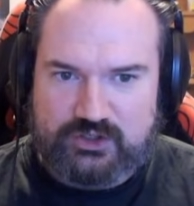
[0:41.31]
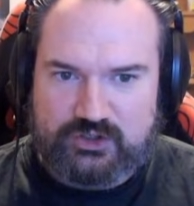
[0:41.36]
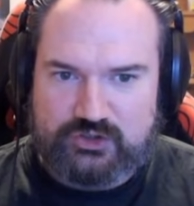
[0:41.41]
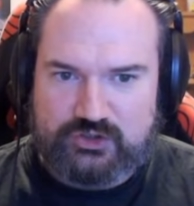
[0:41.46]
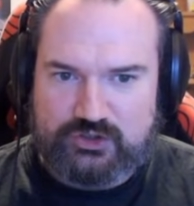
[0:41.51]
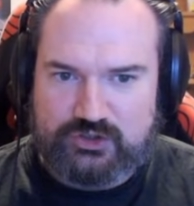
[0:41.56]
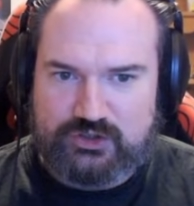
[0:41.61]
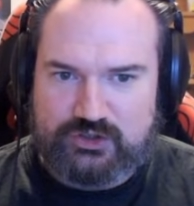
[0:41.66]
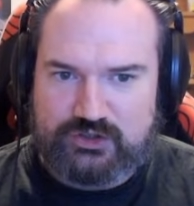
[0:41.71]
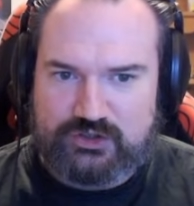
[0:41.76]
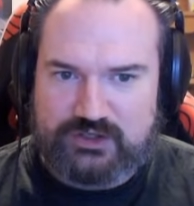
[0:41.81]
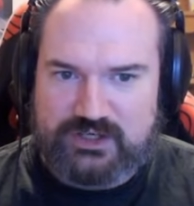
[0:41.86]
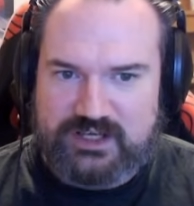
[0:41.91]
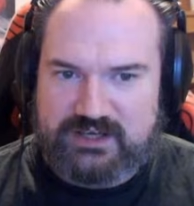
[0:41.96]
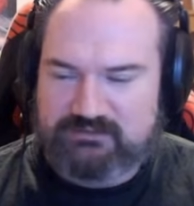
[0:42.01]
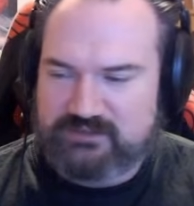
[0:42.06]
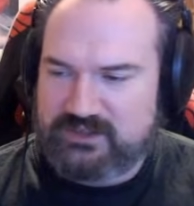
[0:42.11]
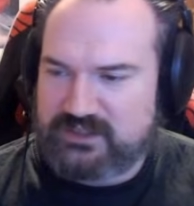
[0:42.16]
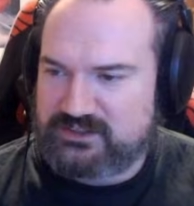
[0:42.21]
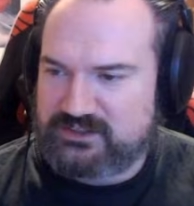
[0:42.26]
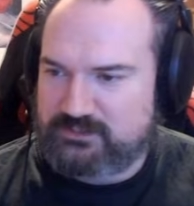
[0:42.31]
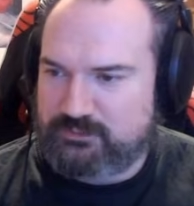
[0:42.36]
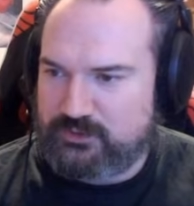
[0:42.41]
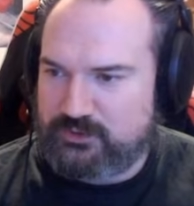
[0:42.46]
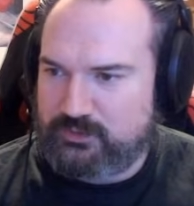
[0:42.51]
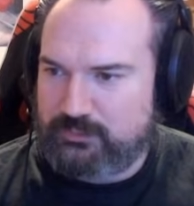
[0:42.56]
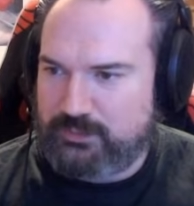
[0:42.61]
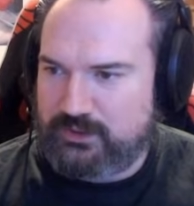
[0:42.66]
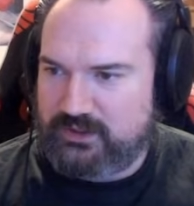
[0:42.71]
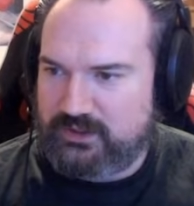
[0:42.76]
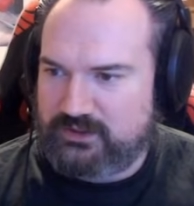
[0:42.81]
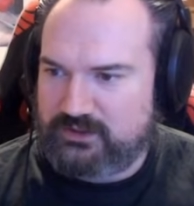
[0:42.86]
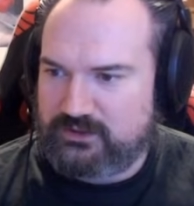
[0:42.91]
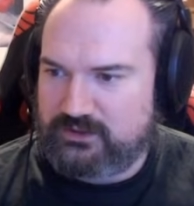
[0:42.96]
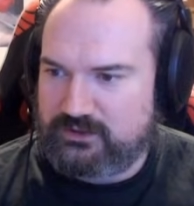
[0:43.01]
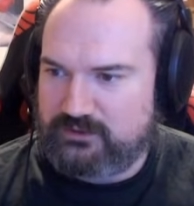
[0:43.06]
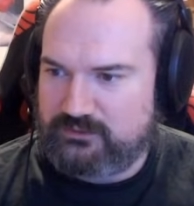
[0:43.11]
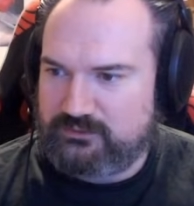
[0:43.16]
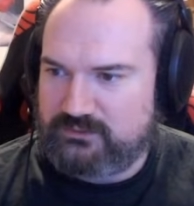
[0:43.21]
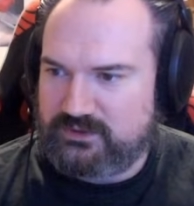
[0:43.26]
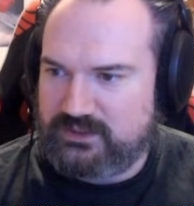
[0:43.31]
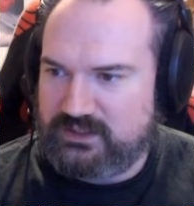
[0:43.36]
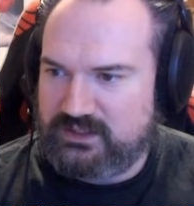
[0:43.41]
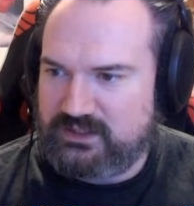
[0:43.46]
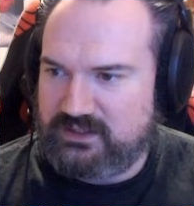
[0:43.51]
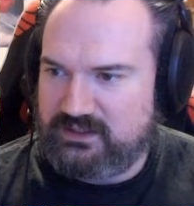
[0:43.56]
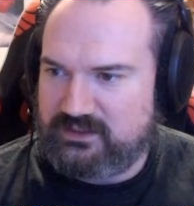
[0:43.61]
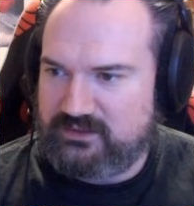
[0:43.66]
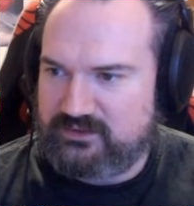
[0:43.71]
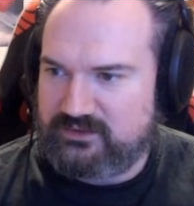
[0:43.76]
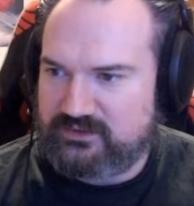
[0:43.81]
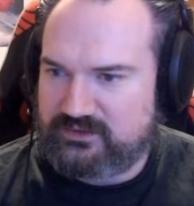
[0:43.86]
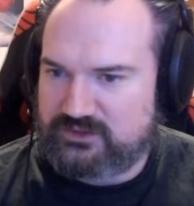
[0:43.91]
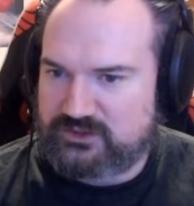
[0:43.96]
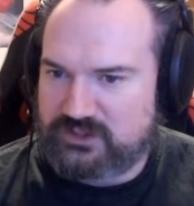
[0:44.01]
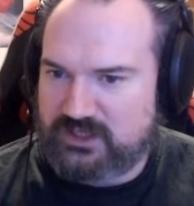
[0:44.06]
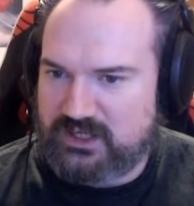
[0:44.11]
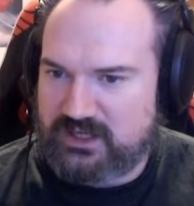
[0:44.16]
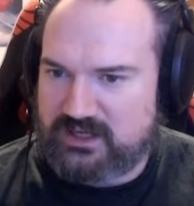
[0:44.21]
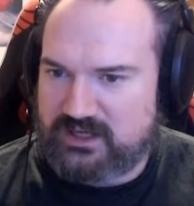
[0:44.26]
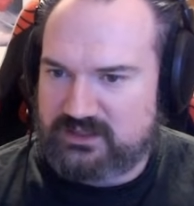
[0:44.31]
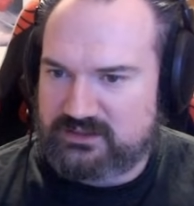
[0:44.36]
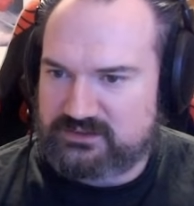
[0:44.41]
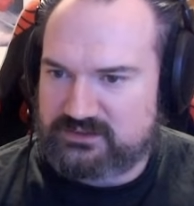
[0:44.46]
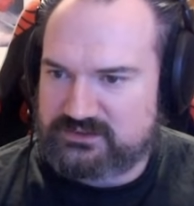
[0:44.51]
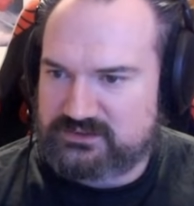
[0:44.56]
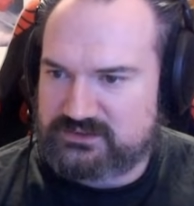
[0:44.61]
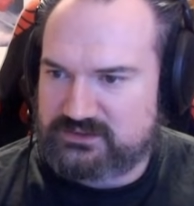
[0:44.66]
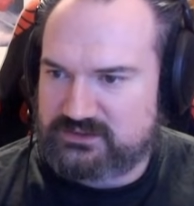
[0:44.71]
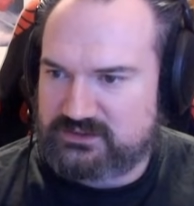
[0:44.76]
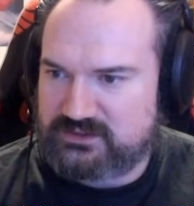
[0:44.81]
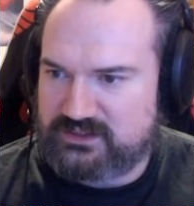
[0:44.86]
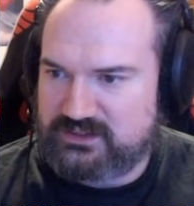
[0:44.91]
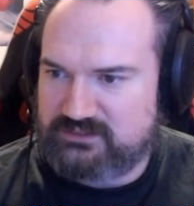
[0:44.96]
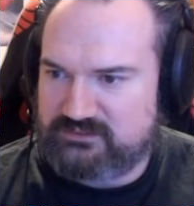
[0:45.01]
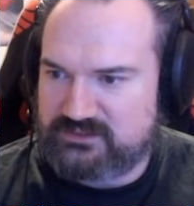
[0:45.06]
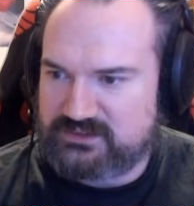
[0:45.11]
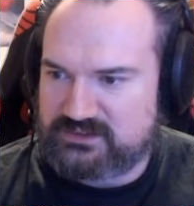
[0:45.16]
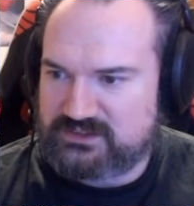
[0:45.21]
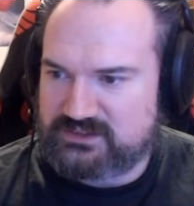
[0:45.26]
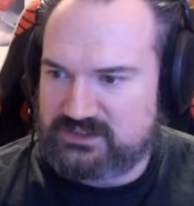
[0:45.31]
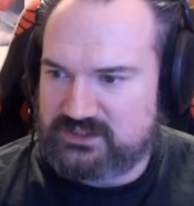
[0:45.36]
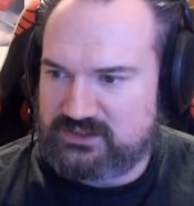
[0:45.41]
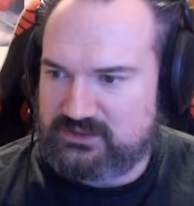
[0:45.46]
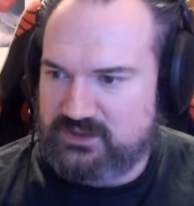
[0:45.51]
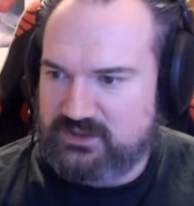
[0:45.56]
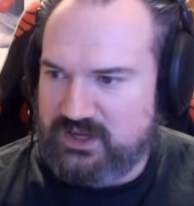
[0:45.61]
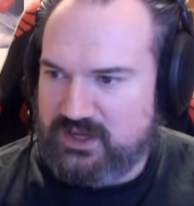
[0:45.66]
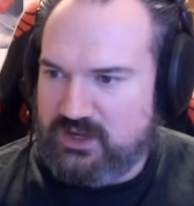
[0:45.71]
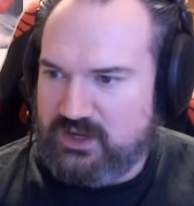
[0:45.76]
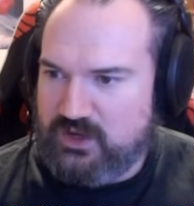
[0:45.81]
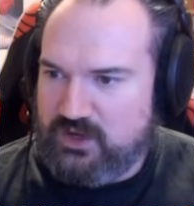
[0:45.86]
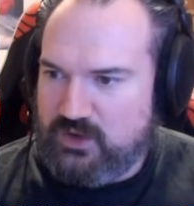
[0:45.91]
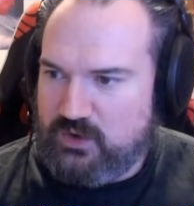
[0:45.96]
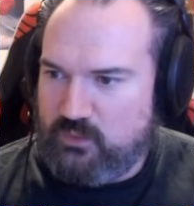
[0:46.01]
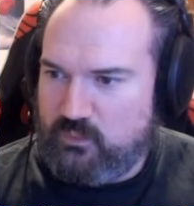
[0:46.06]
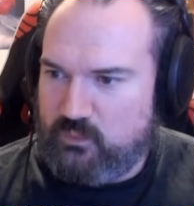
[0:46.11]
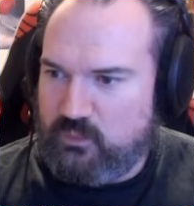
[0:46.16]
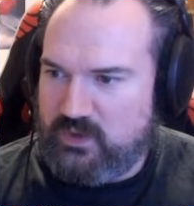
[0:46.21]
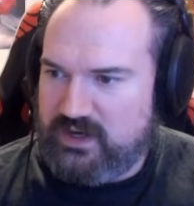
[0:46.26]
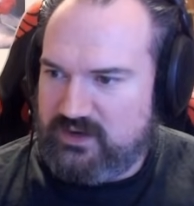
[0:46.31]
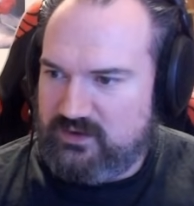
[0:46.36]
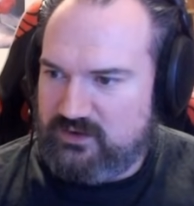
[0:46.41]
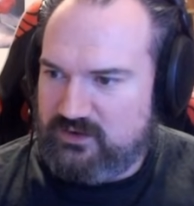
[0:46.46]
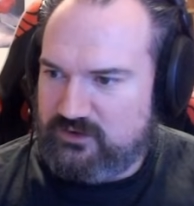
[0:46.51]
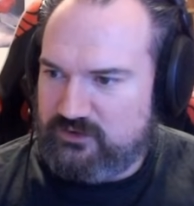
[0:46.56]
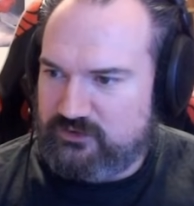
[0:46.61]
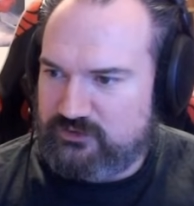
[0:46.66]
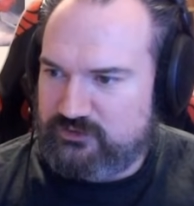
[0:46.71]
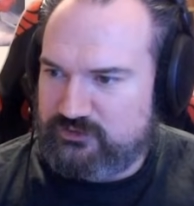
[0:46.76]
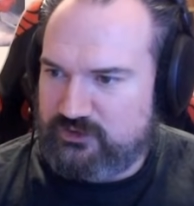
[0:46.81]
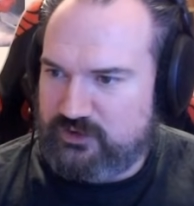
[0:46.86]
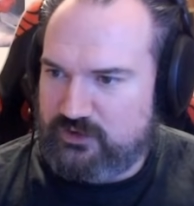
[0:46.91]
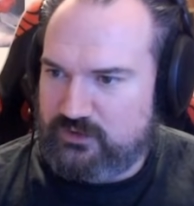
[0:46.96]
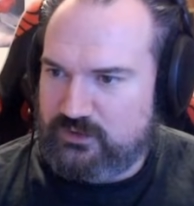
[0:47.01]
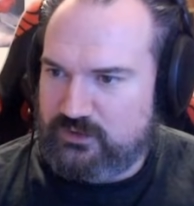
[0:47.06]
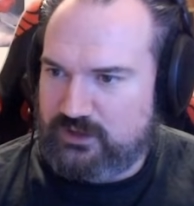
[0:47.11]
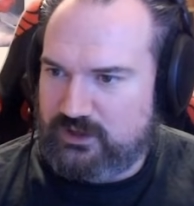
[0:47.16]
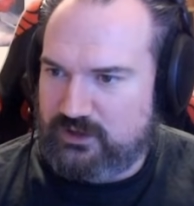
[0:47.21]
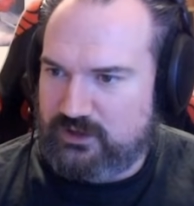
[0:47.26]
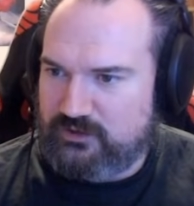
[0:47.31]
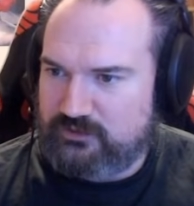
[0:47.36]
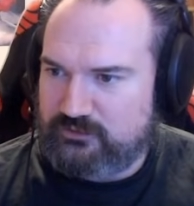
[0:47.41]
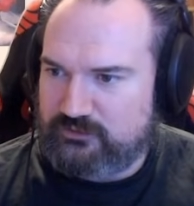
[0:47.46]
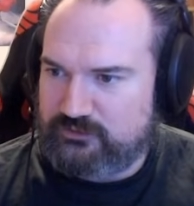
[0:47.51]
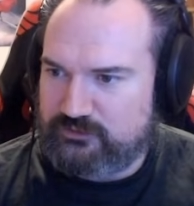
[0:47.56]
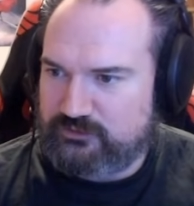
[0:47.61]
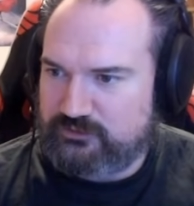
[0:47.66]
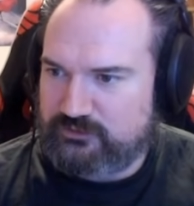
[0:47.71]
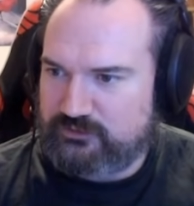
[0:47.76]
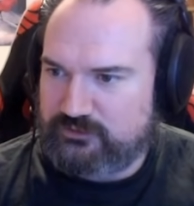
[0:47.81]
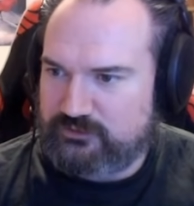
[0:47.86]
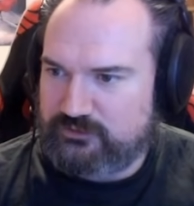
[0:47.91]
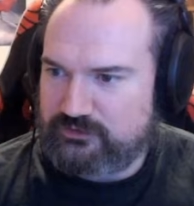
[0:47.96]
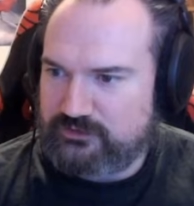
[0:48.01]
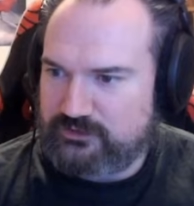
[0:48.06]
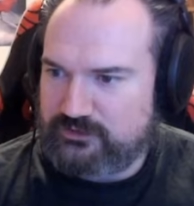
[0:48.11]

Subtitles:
Good evening to Blue Pine Cone in the chat. Good evening to you. We are so close